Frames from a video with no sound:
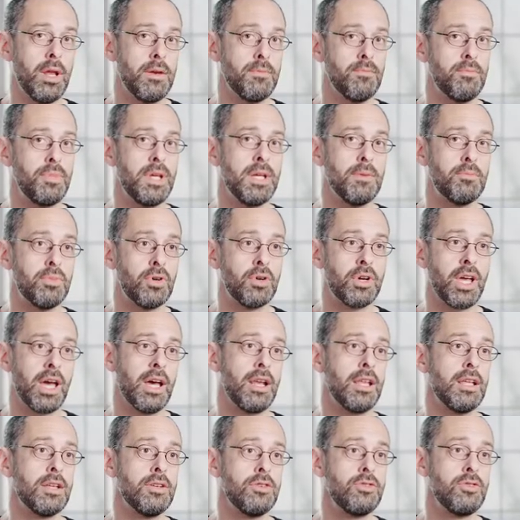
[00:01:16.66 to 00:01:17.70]
When people
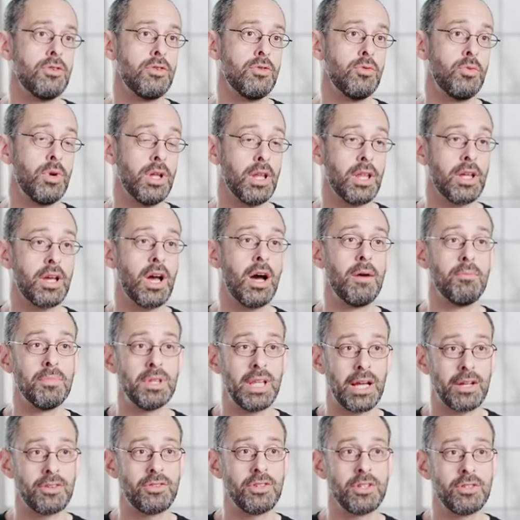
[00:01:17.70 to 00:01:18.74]
get into really
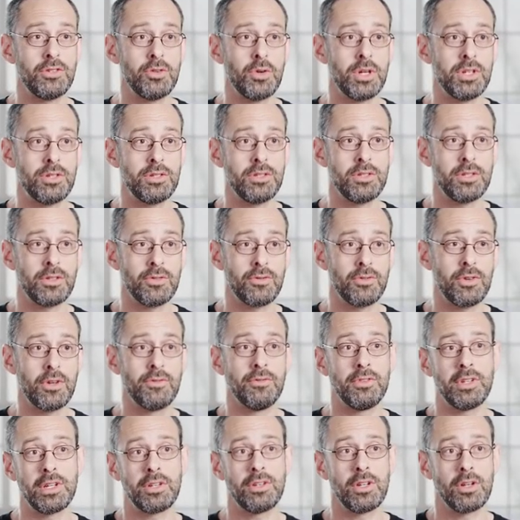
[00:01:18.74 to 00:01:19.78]
complex situations of
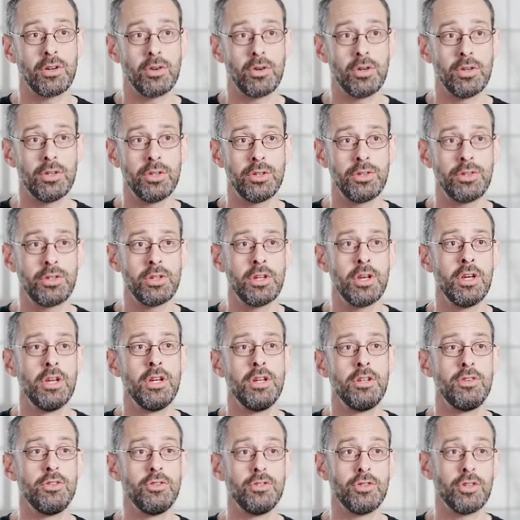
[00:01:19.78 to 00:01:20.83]
conflicting goals,
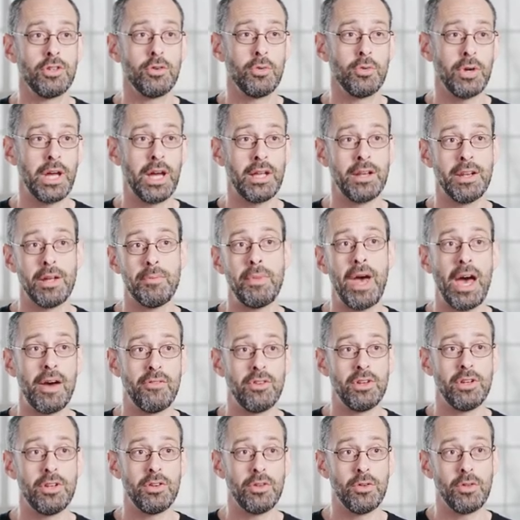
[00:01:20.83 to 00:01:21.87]
usually we end up
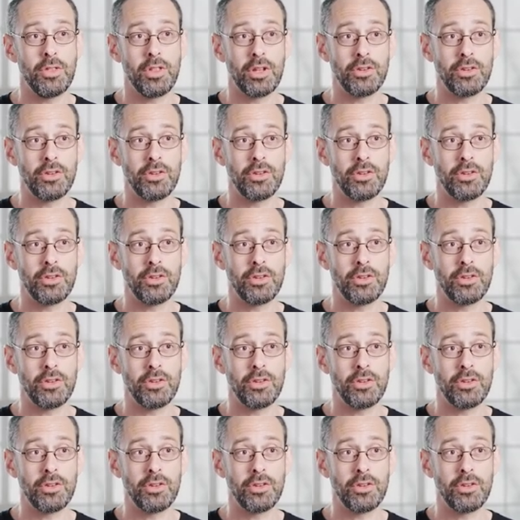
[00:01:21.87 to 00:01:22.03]
having to do